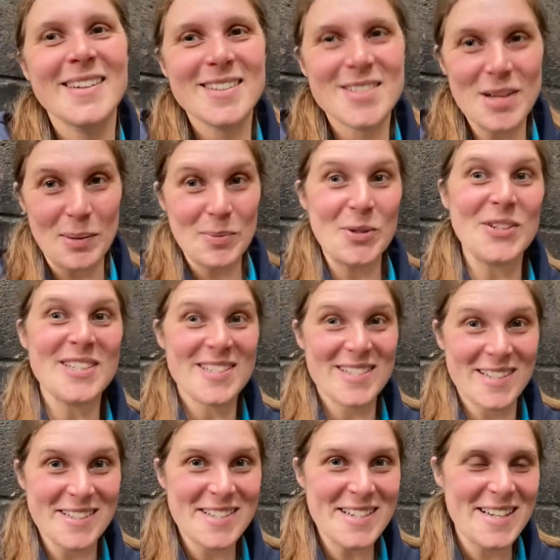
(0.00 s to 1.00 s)
So I'm going to
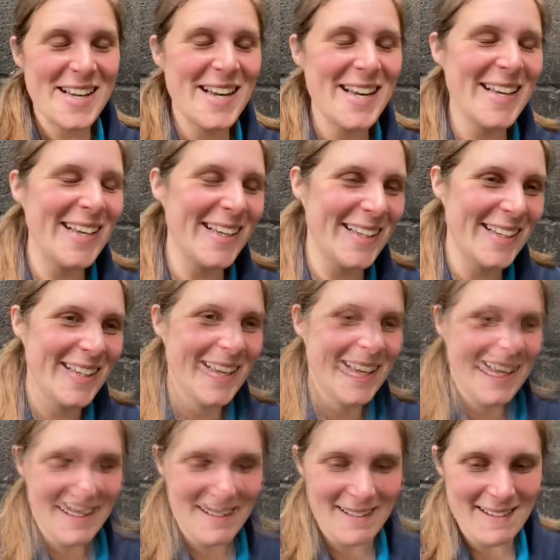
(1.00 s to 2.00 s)
sit.
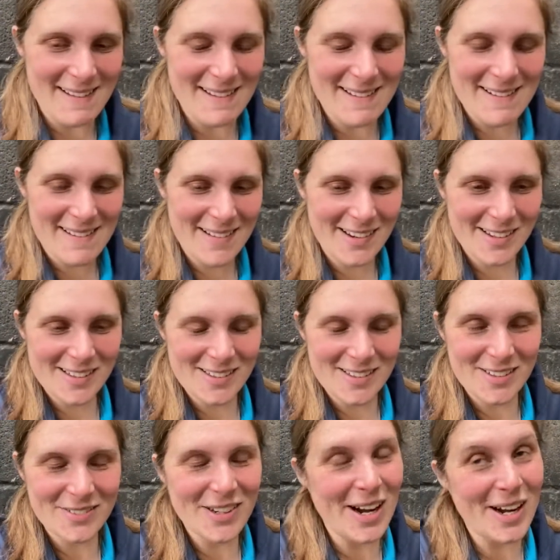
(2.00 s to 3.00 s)

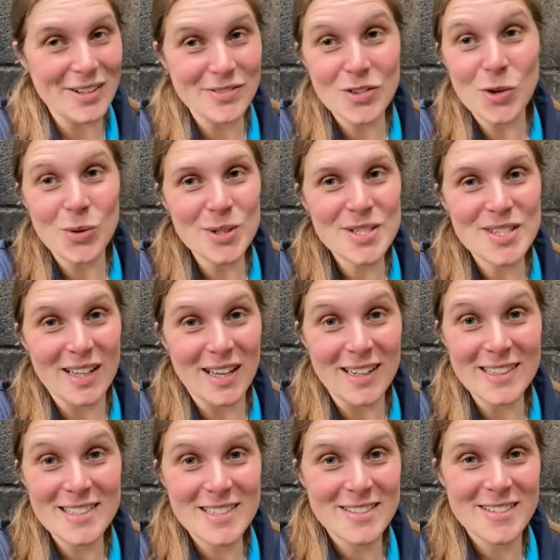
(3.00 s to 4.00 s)
I've noticed
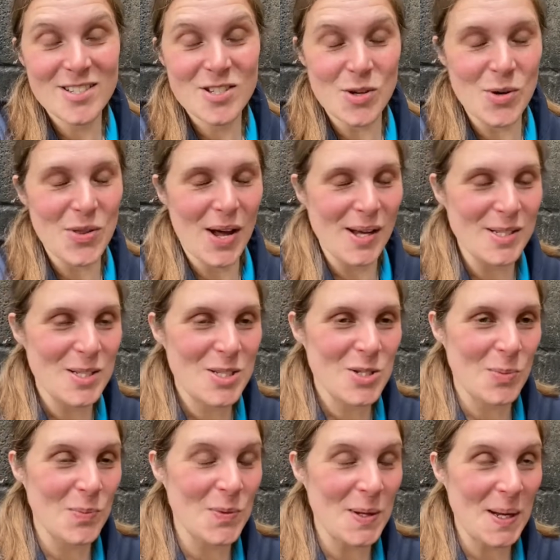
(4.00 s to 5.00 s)
that, so that is
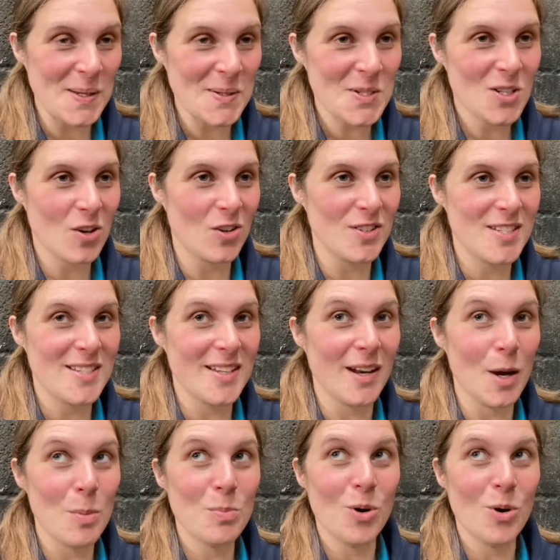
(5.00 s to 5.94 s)
something else to consider.